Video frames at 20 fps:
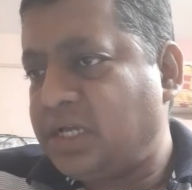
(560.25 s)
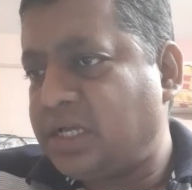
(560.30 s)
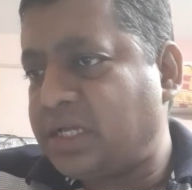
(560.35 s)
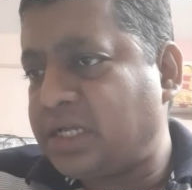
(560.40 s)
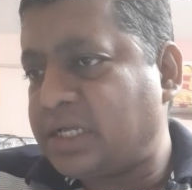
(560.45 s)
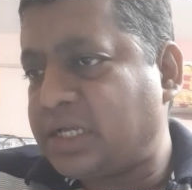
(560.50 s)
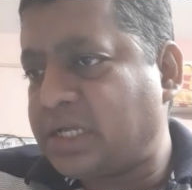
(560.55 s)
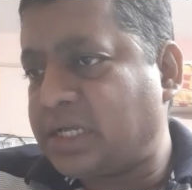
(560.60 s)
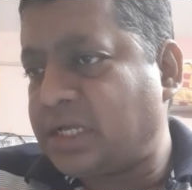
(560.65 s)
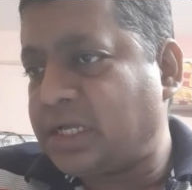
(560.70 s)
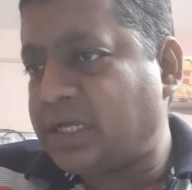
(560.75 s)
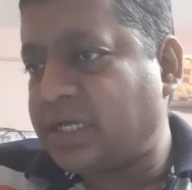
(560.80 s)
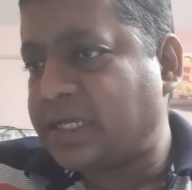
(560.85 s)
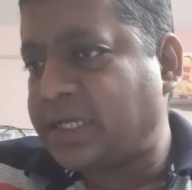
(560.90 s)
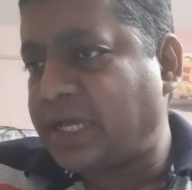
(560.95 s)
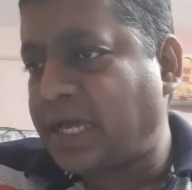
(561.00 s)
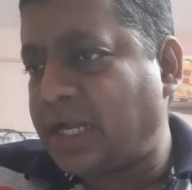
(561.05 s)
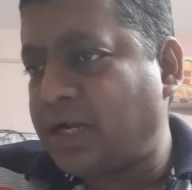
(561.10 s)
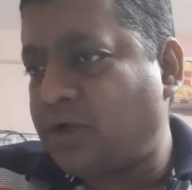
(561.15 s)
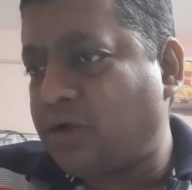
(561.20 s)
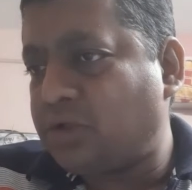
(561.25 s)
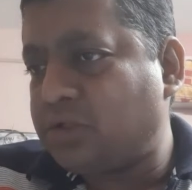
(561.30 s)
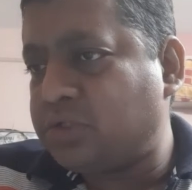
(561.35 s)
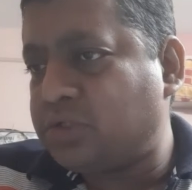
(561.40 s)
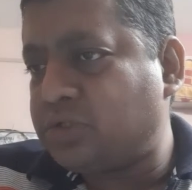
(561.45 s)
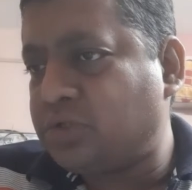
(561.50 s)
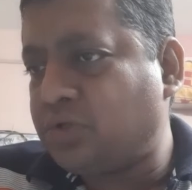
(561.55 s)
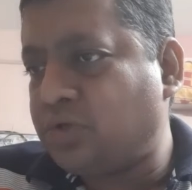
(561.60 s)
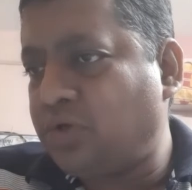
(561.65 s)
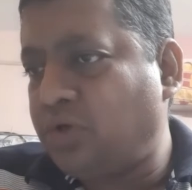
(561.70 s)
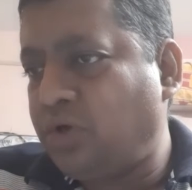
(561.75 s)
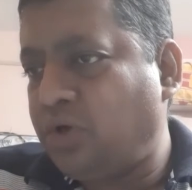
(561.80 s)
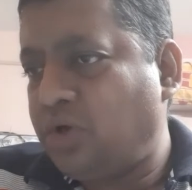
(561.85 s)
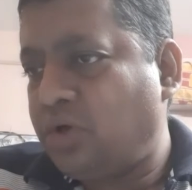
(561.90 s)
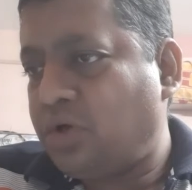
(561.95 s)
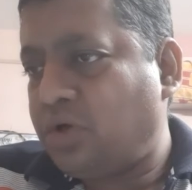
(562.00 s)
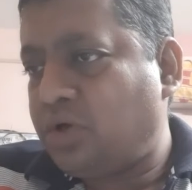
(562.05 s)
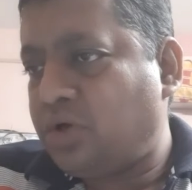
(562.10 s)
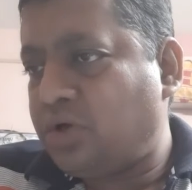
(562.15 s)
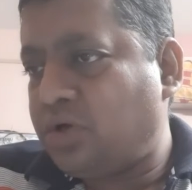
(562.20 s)
can also
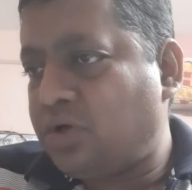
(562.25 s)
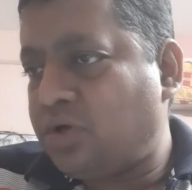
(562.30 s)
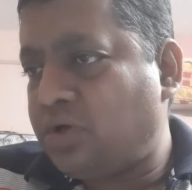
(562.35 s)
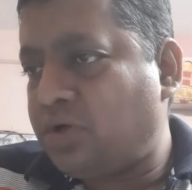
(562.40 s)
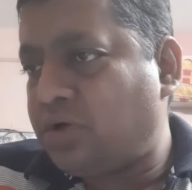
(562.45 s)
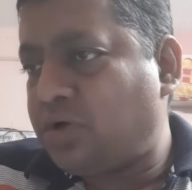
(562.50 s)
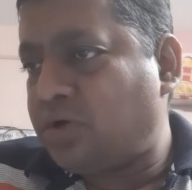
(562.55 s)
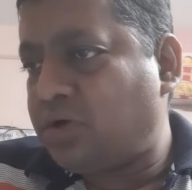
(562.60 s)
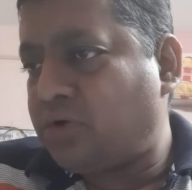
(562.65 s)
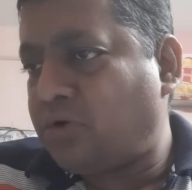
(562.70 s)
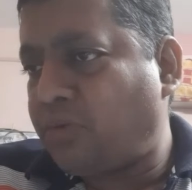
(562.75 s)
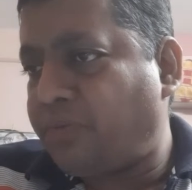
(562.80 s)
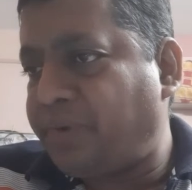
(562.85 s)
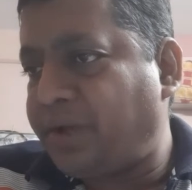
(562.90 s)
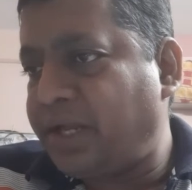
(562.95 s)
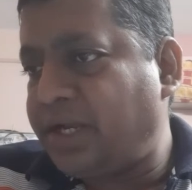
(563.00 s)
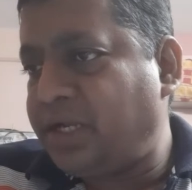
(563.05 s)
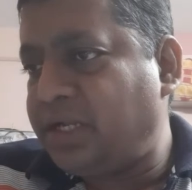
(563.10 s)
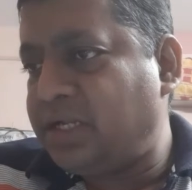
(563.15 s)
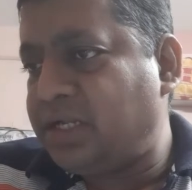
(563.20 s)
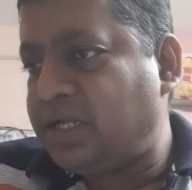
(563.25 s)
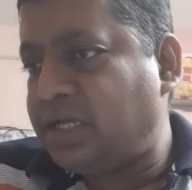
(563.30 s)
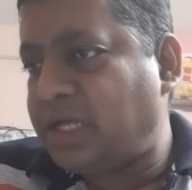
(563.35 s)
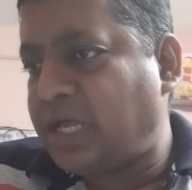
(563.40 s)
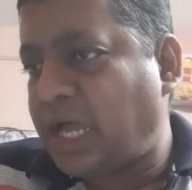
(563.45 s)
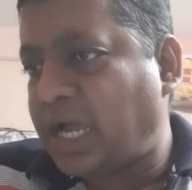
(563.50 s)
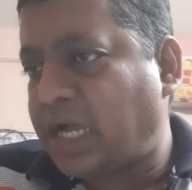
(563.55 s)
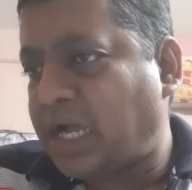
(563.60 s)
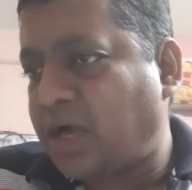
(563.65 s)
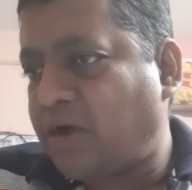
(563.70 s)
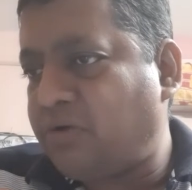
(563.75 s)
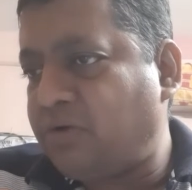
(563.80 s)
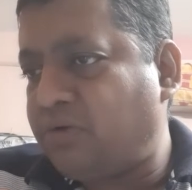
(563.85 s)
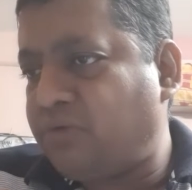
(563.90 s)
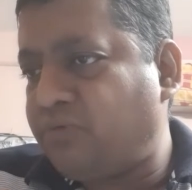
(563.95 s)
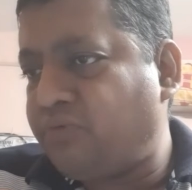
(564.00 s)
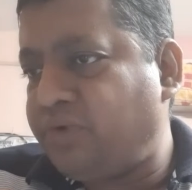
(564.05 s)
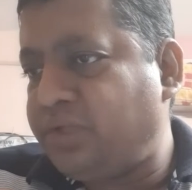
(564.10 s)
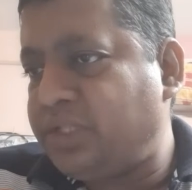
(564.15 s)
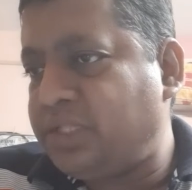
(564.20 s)
open
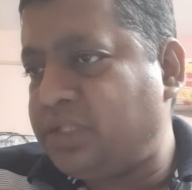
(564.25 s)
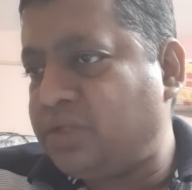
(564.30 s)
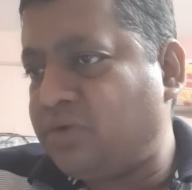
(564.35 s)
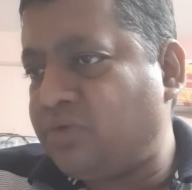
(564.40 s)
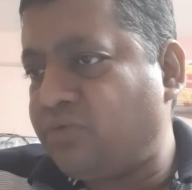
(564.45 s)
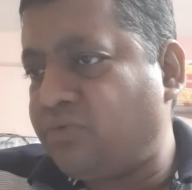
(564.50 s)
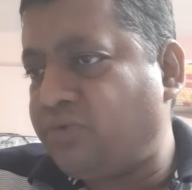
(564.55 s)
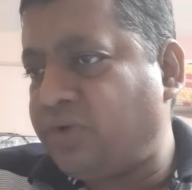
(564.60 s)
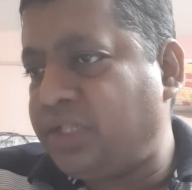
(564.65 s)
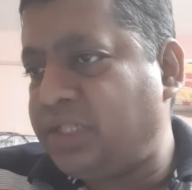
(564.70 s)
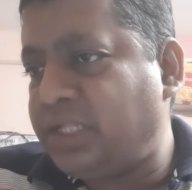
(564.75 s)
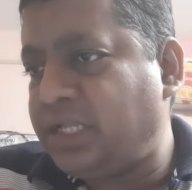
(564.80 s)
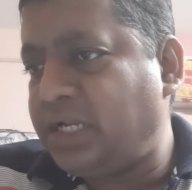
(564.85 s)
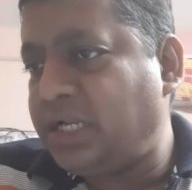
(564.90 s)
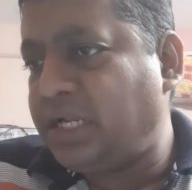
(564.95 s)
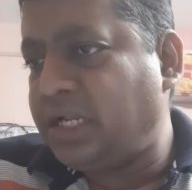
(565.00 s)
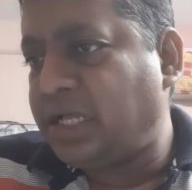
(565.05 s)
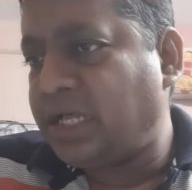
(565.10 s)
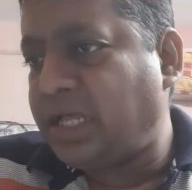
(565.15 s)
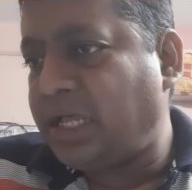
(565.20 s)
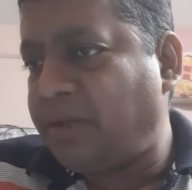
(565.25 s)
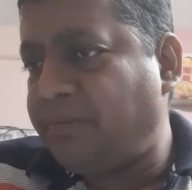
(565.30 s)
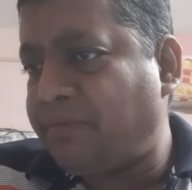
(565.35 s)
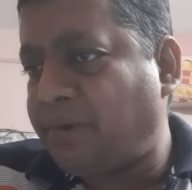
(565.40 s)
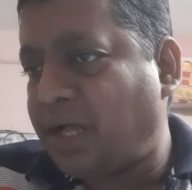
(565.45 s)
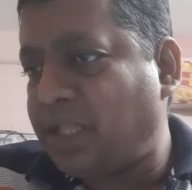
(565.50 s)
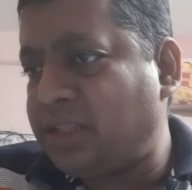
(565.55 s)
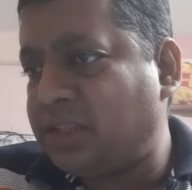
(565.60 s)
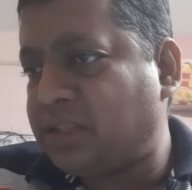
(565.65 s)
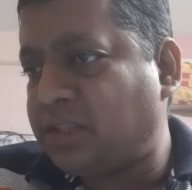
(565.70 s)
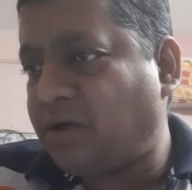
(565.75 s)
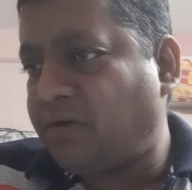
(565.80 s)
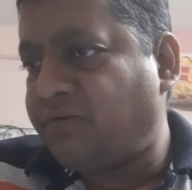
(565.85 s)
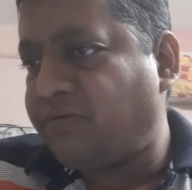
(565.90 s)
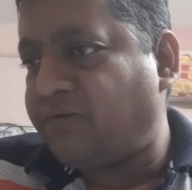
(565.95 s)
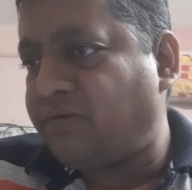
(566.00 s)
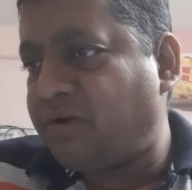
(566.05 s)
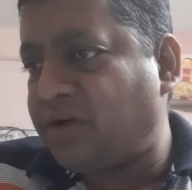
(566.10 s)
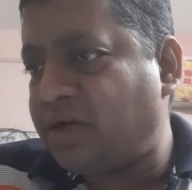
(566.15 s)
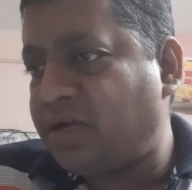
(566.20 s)
account within a month
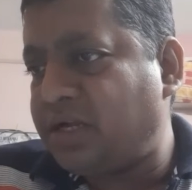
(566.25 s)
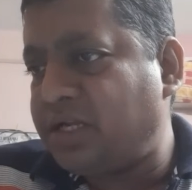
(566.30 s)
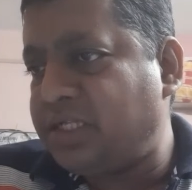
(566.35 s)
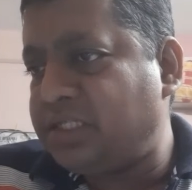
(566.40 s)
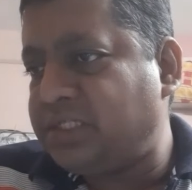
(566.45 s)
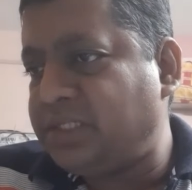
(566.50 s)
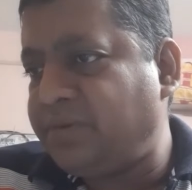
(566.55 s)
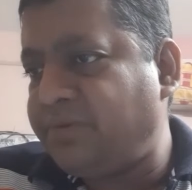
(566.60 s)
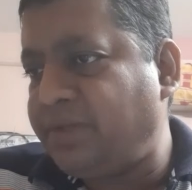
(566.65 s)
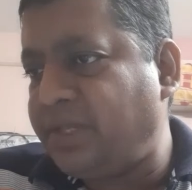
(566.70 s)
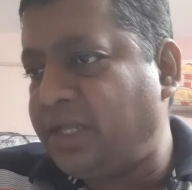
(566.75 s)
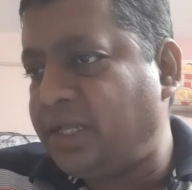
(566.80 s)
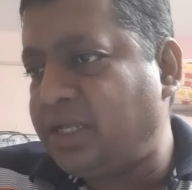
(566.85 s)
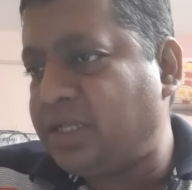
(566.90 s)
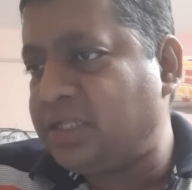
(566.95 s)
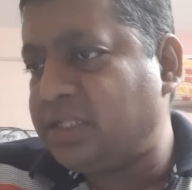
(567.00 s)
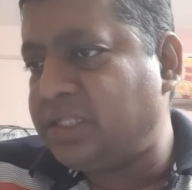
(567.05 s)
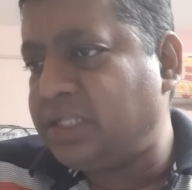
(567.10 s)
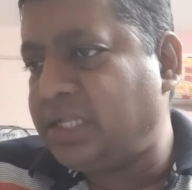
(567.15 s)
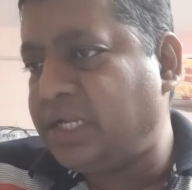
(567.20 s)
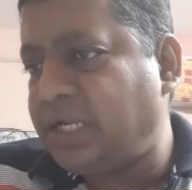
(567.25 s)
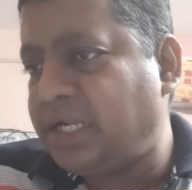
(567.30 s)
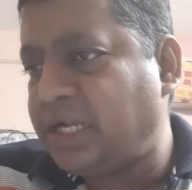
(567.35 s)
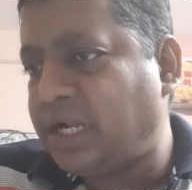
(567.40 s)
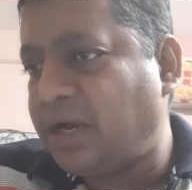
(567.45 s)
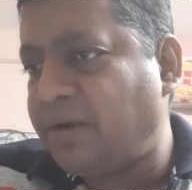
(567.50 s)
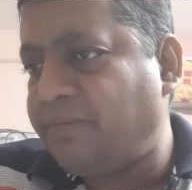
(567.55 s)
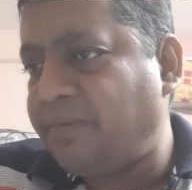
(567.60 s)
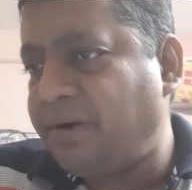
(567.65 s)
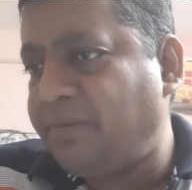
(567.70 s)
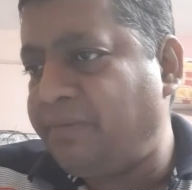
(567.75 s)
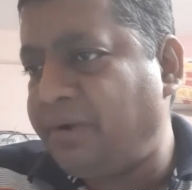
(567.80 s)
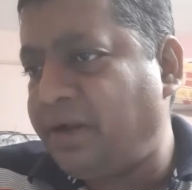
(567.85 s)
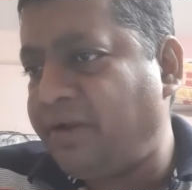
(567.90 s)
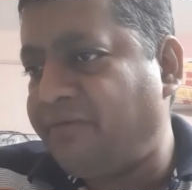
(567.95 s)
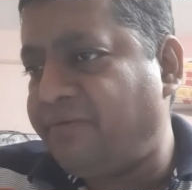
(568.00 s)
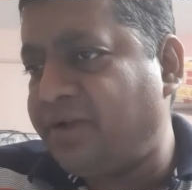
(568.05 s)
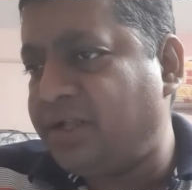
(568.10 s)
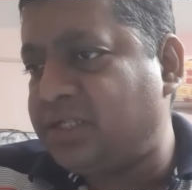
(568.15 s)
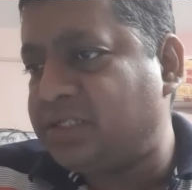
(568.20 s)
of receiving the retirement
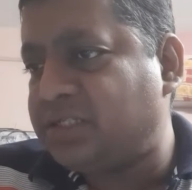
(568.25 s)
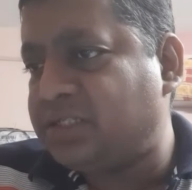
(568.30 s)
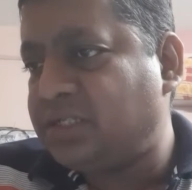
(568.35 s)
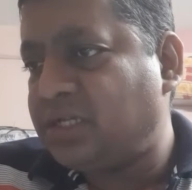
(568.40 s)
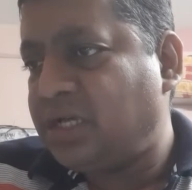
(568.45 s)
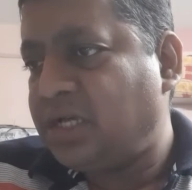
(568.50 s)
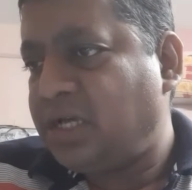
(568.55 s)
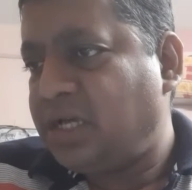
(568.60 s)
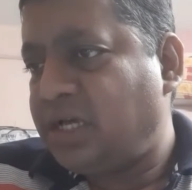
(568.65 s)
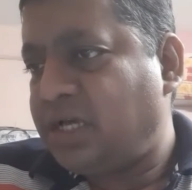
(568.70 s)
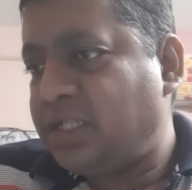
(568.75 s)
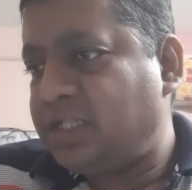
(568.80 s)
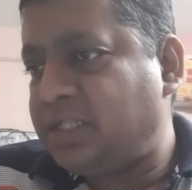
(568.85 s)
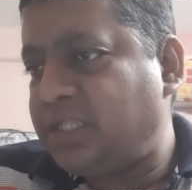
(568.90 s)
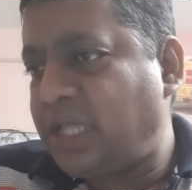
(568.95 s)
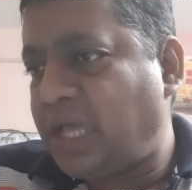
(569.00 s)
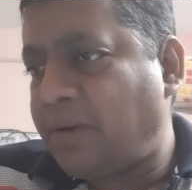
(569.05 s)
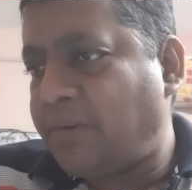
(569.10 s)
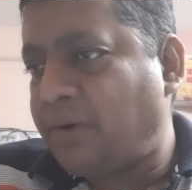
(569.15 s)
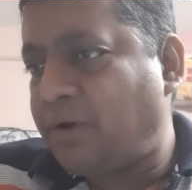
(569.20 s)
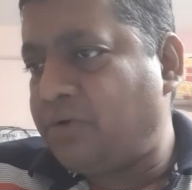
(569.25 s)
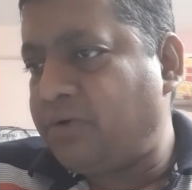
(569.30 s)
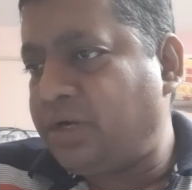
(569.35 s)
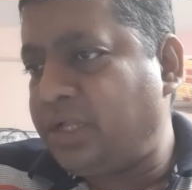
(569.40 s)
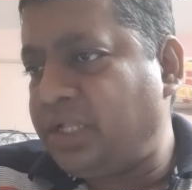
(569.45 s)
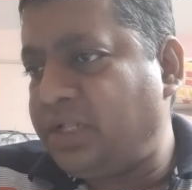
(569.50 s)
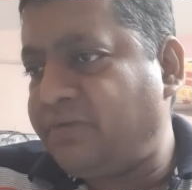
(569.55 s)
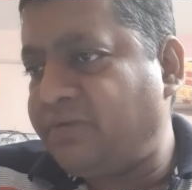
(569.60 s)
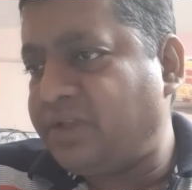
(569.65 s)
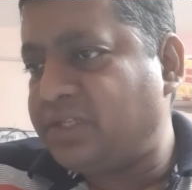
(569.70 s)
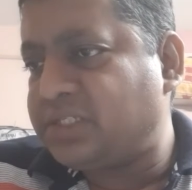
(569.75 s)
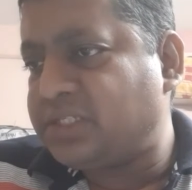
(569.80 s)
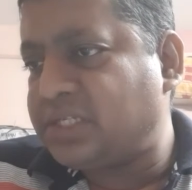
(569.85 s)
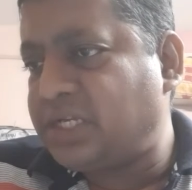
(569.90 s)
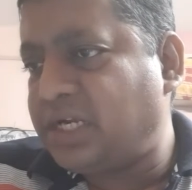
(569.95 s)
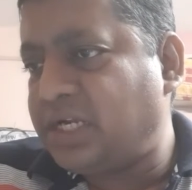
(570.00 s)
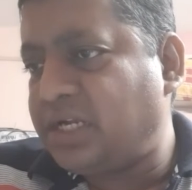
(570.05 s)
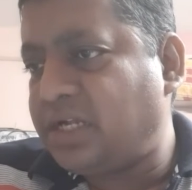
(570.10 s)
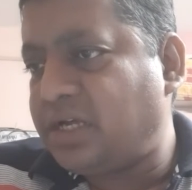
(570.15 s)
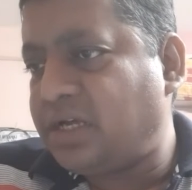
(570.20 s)
benefits. The amount
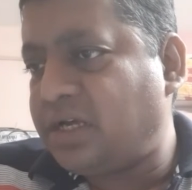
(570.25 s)
invested